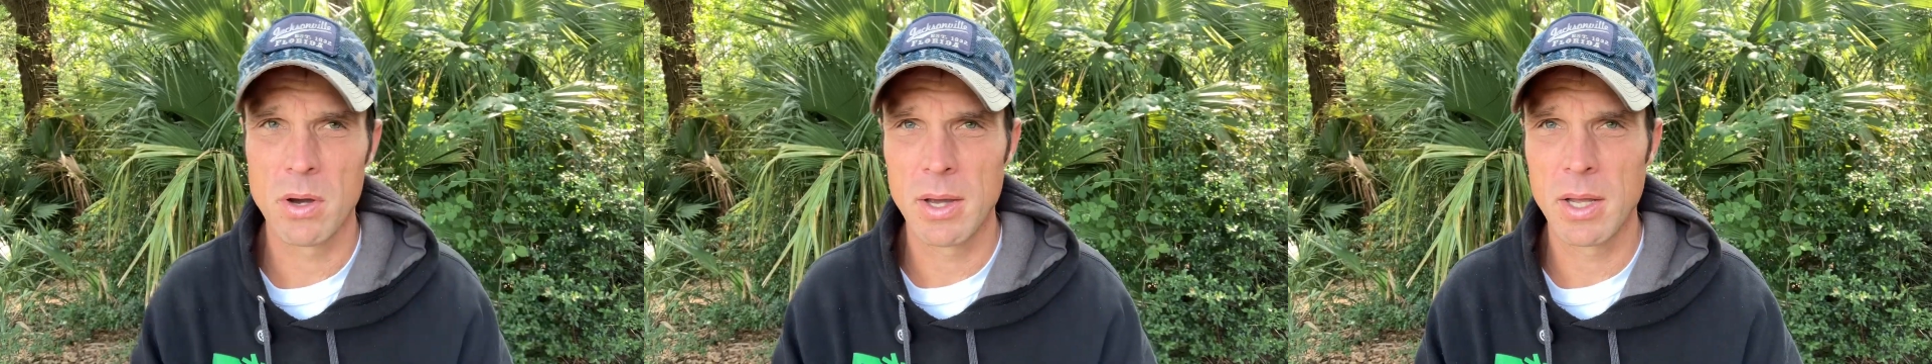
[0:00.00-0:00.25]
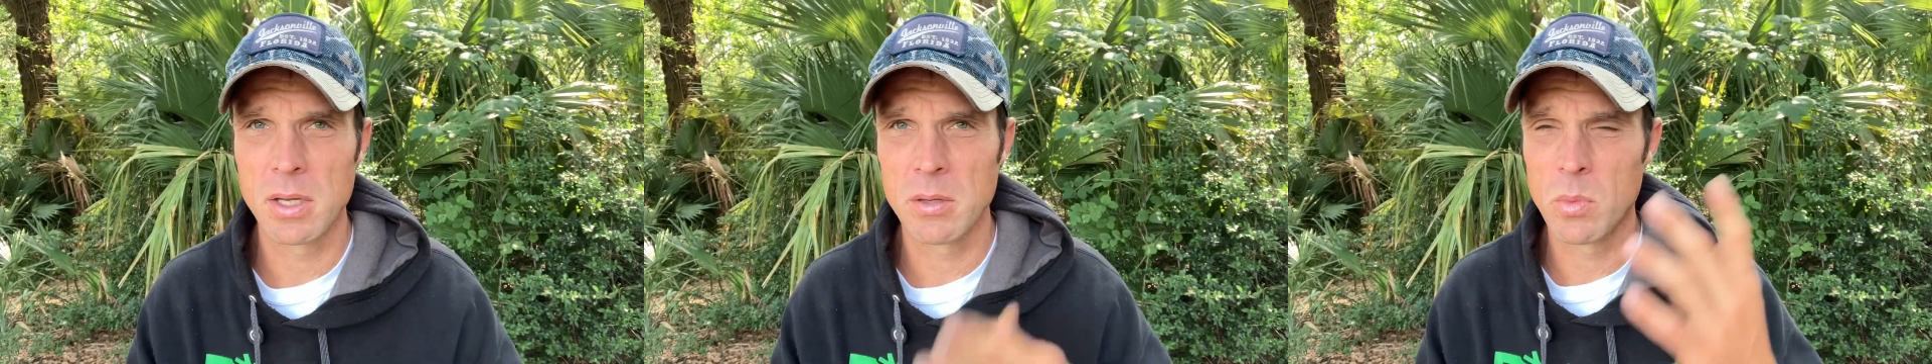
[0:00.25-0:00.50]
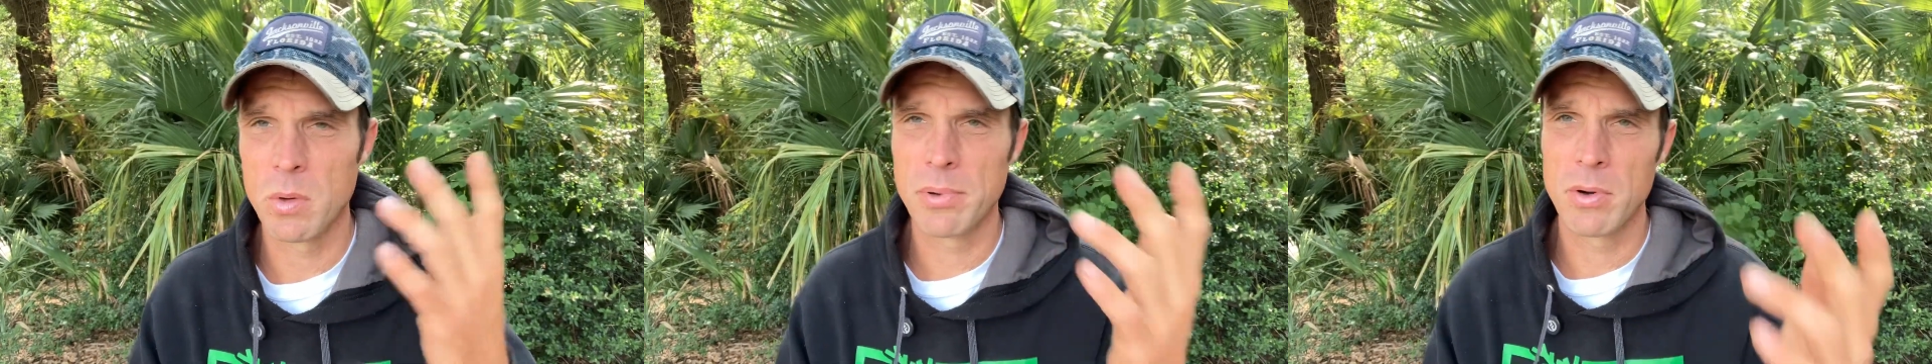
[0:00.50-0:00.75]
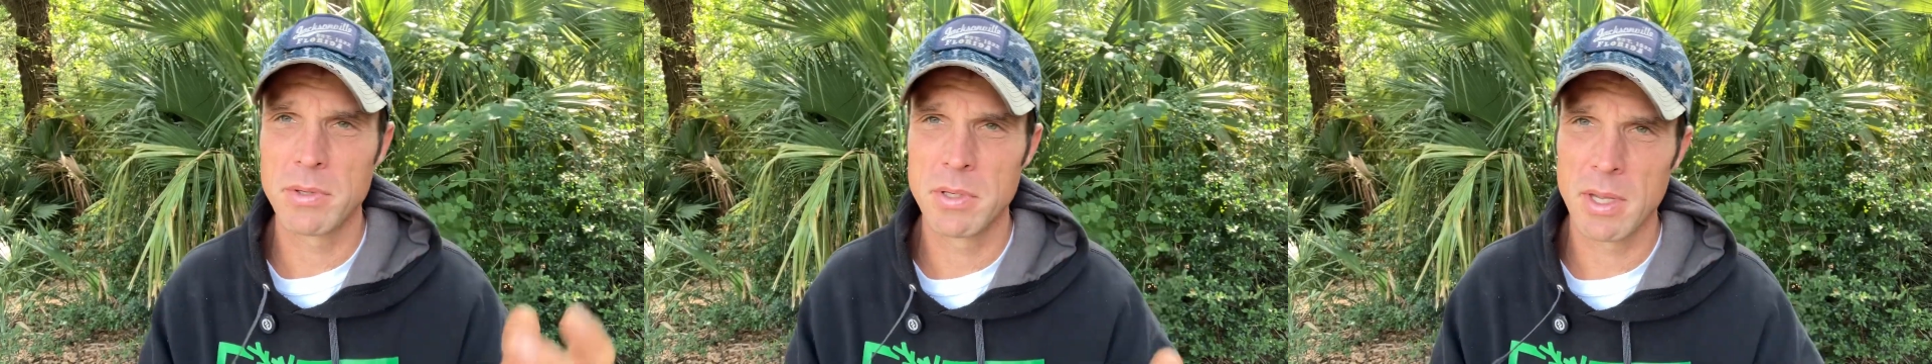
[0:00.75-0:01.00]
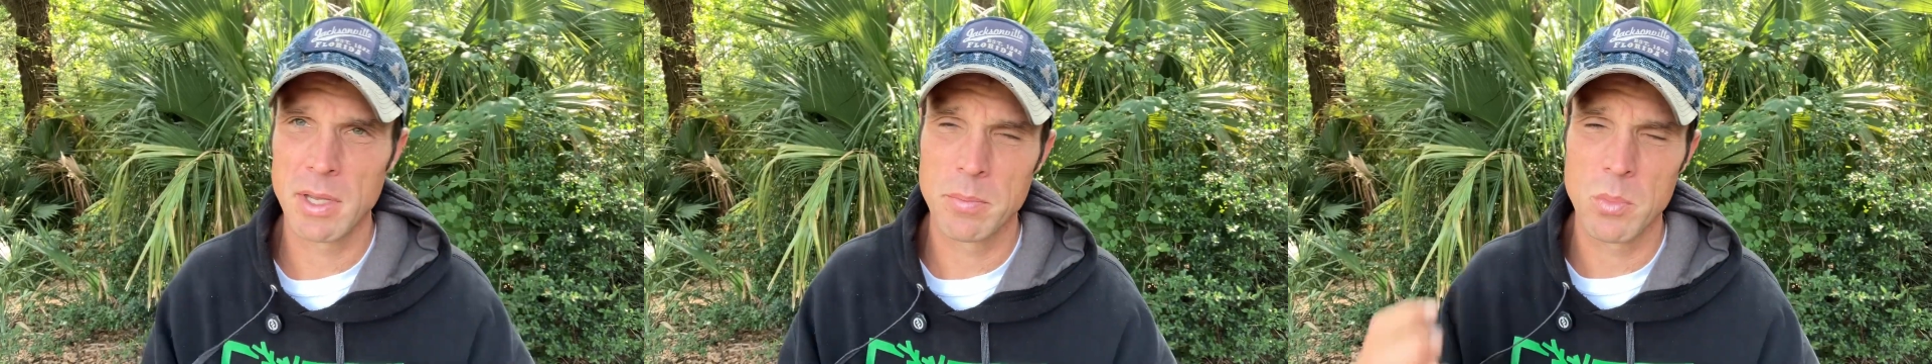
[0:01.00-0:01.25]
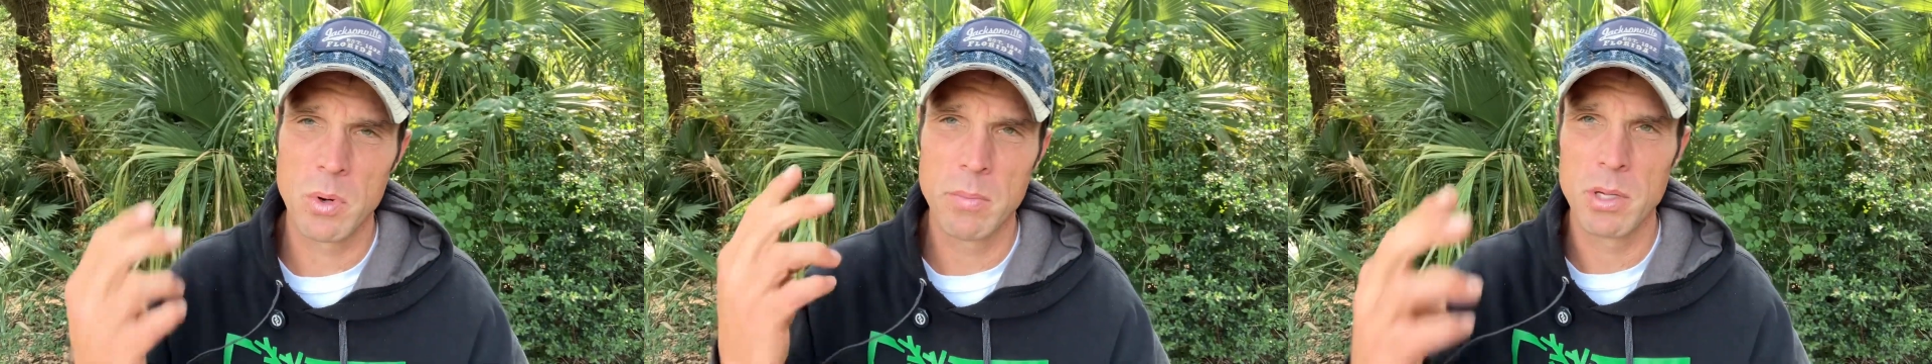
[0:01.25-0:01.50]
I got to get more protein, got to get
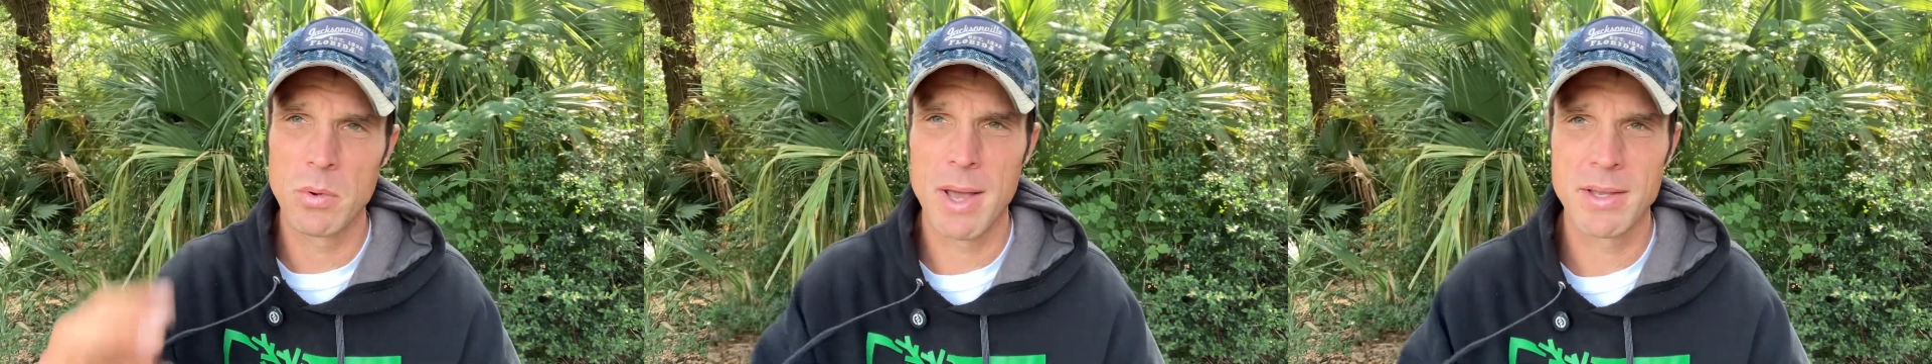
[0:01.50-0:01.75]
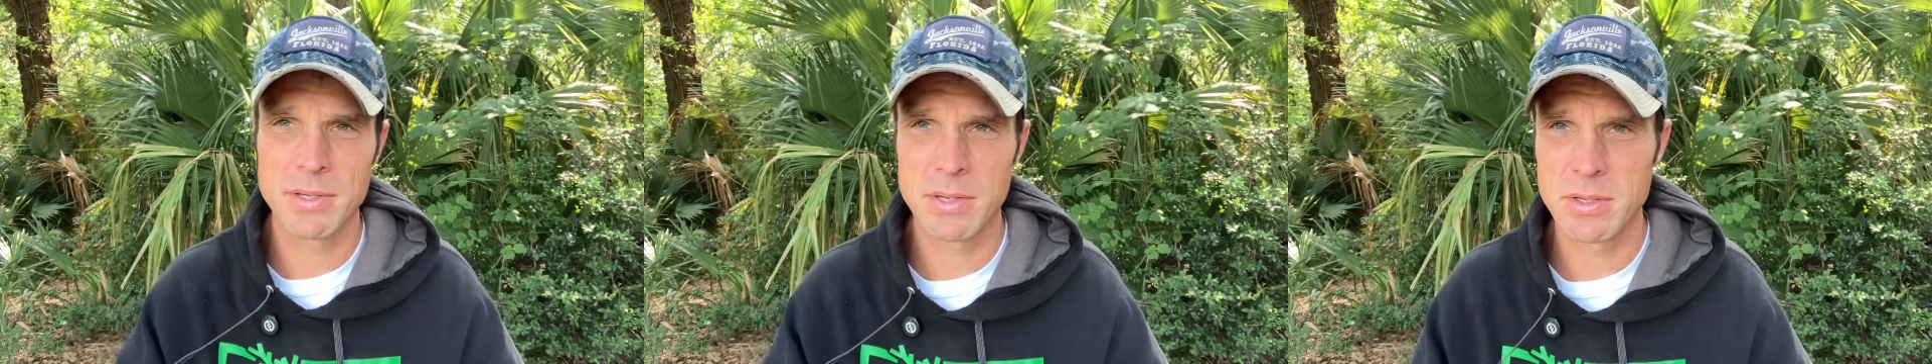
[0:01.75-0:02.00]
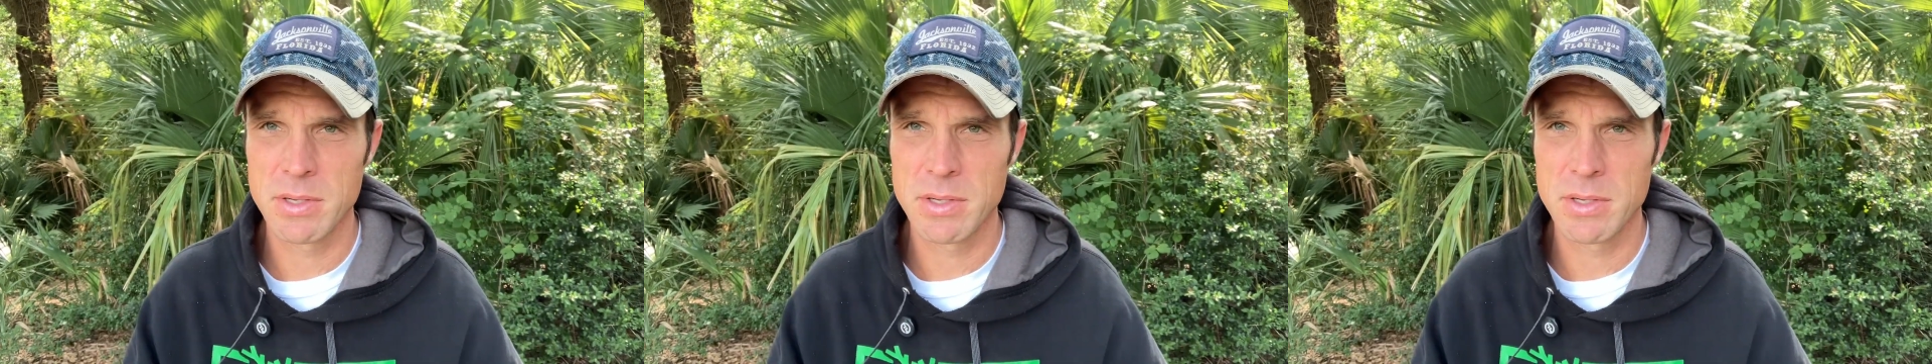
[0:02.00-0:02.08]
more amino acids.